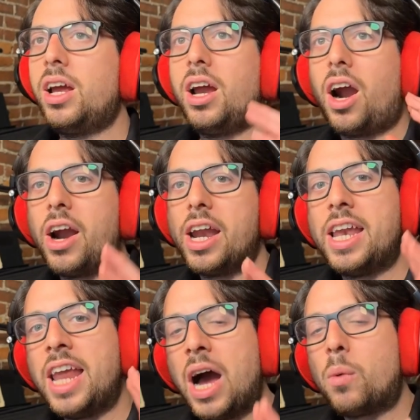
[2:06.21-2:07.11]
All right, and
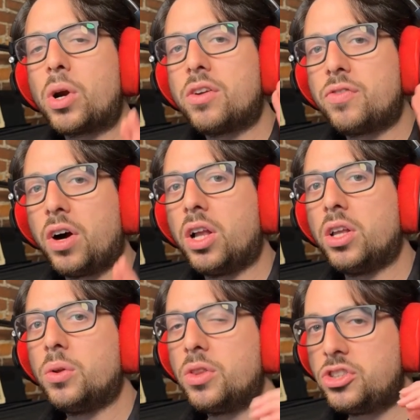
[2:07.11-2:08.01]
now we're going to
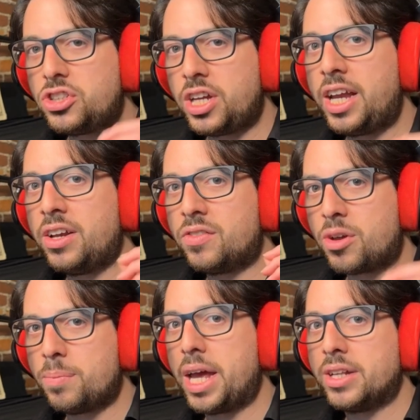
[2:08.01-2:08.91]
follow the chain of
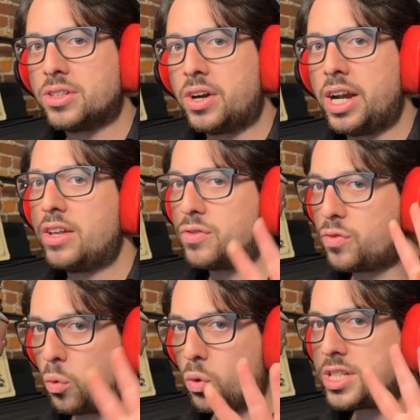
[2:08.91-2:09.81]
commands, all right? It's
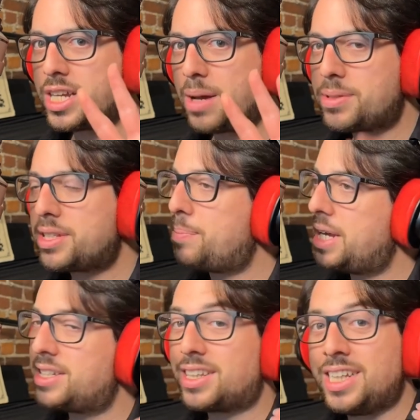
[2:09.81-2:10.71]
4 steps. It
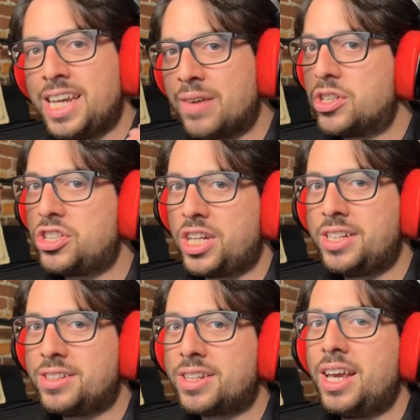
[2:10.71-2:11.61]
basically never
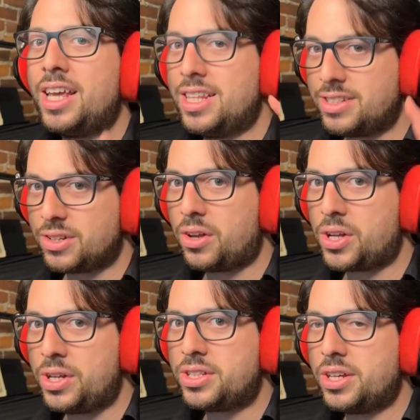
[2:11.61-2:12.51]
changes. This is all you
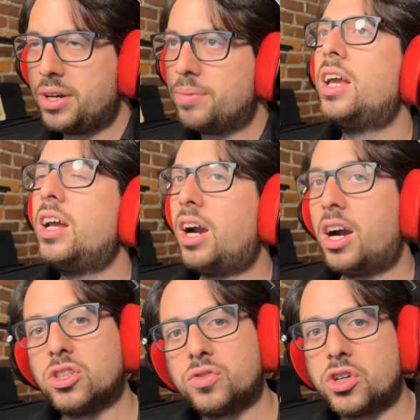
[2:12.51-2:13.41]
need to know. All
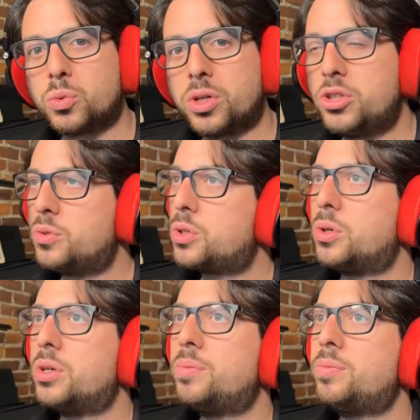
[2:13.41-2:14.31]
right, so first we're going to do record.